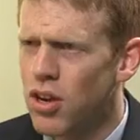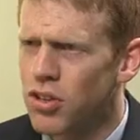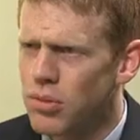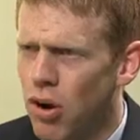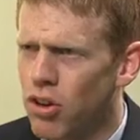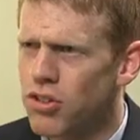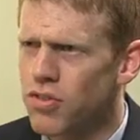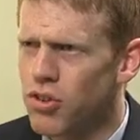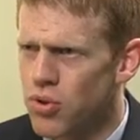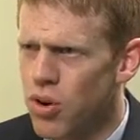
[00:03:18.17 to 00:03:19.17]
you, Dr. Parkhurst,
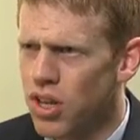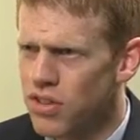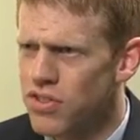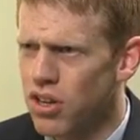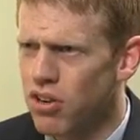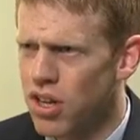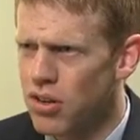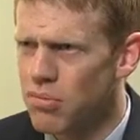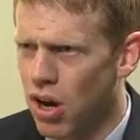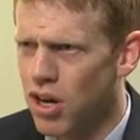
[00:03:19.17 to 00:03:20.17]
for joining us here
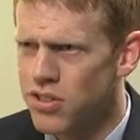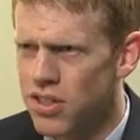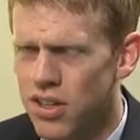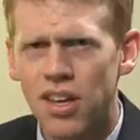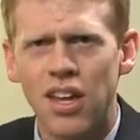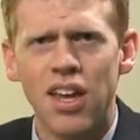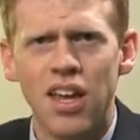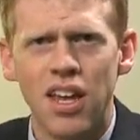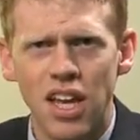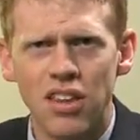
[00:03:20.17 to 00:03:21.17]
in Boston.
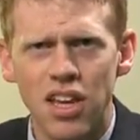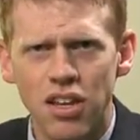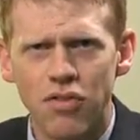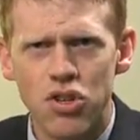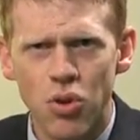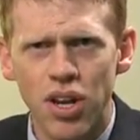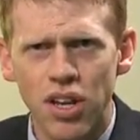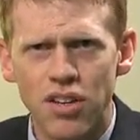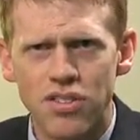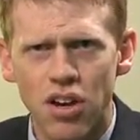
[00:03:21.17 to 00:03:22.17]
And again, thank you for
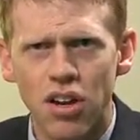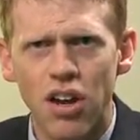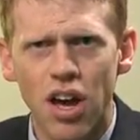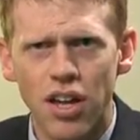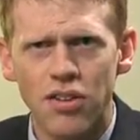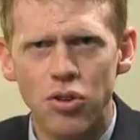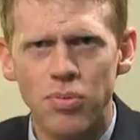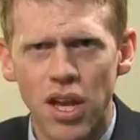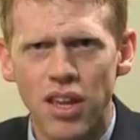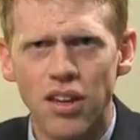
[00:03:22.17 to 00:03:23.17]
joining us on Eyetube
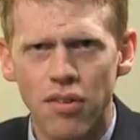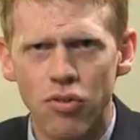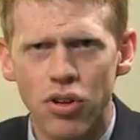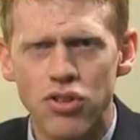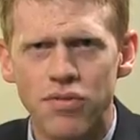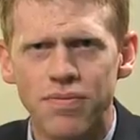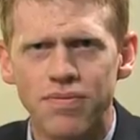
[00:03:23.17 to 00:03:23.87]
Daily Coverage.